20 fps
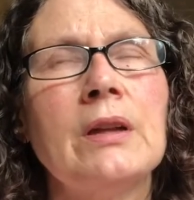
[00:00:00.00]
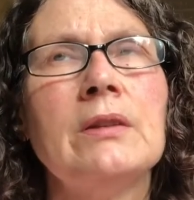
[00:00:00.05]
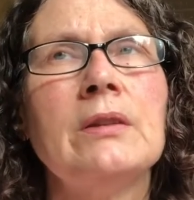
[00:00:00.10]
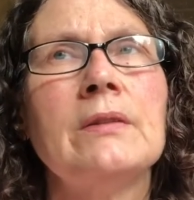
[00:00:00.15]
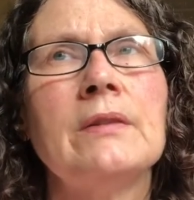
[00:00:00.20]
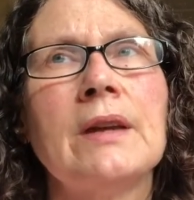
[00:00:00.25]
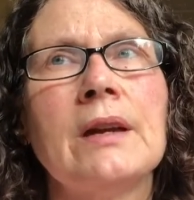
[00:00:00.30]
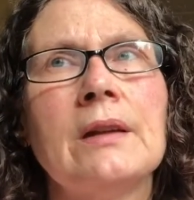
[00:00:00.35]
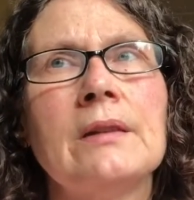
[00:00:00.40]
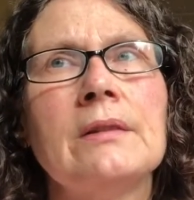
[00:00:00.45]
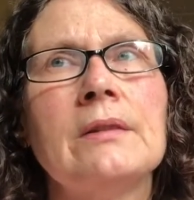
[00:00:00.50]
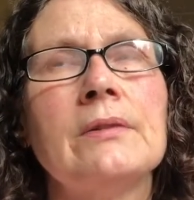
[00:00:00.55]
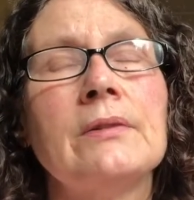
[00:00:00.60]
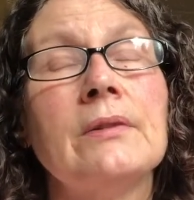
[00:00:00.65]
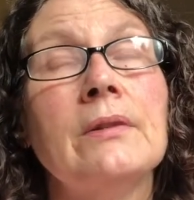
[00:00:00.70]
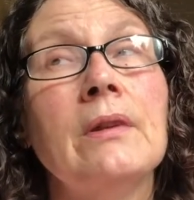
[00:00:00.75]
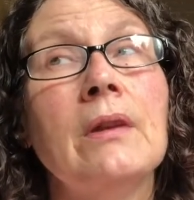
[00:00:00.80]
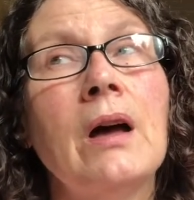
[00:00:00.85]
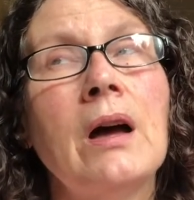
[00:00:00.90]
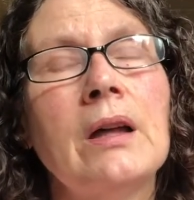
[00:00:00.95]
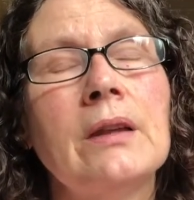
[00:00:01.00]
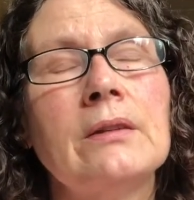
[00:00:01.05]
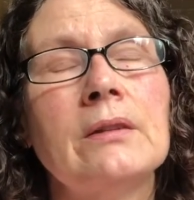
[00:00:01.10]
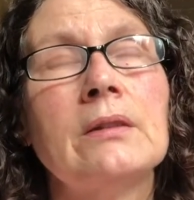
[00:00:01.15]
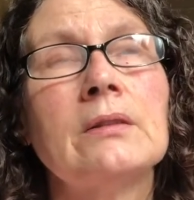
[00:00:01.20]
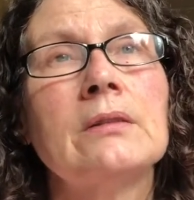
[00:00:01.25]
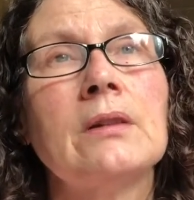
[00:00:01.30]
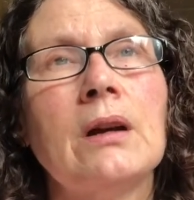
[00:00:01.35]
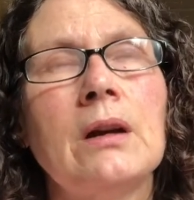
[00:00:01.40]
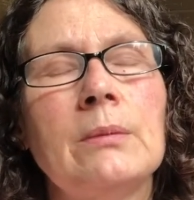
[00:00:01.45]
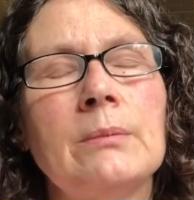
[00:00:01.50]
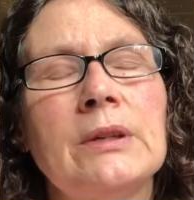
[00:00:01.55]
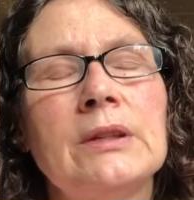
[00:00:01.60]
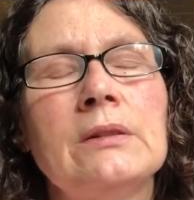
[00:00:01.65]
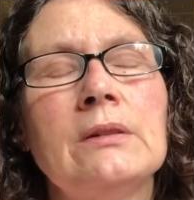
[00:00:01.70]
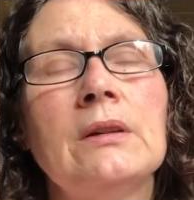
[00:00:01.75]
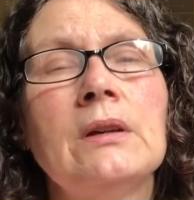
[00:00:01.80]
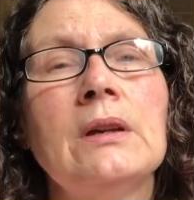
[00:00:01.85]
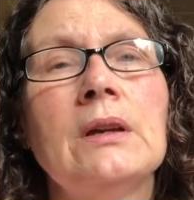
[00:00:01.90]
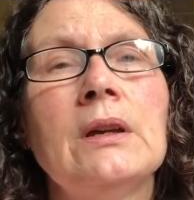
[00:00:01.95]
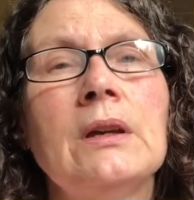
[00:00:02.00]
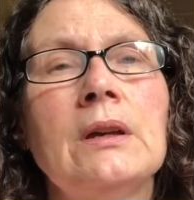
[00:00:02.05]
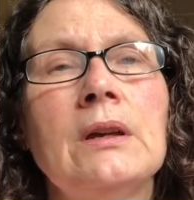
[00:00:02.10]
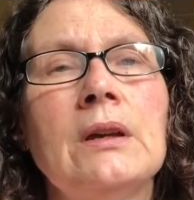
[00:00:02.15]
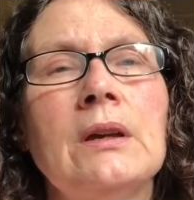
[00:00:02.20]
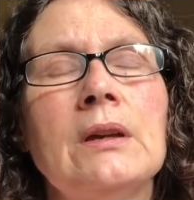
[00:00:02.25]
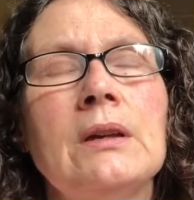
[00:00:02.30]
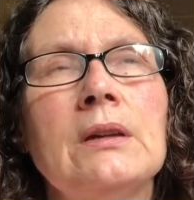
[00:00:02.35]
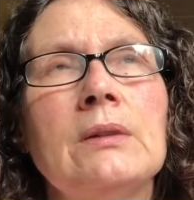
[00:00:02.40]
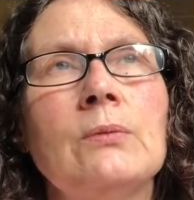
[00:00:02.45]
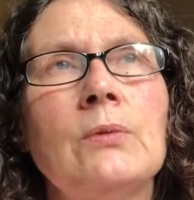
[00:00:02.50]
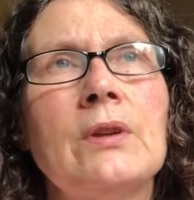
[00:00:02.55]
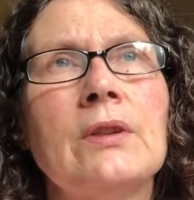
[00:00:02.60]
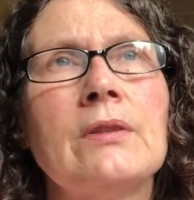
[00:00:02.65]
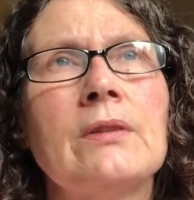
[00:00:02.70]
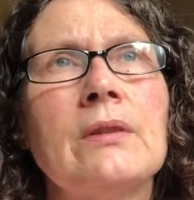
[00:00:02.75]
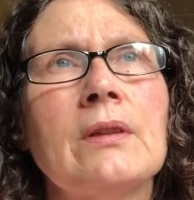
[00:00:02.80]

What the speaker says: and that is not uncommon with